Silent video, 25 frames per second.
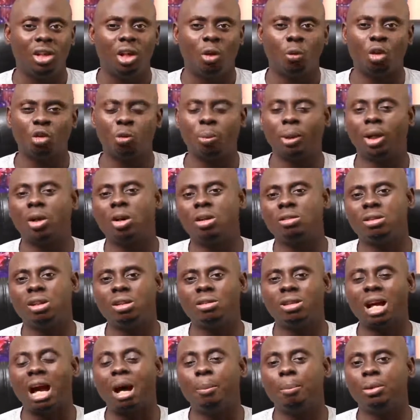was because
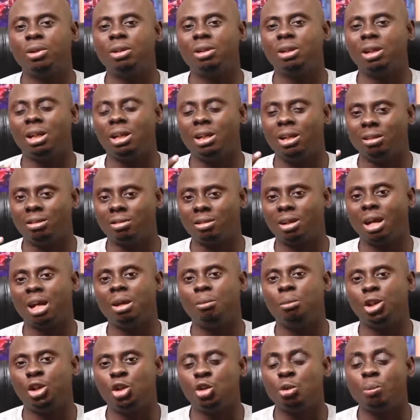this happened in a
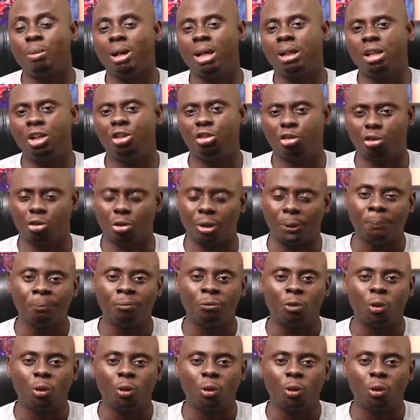time in human history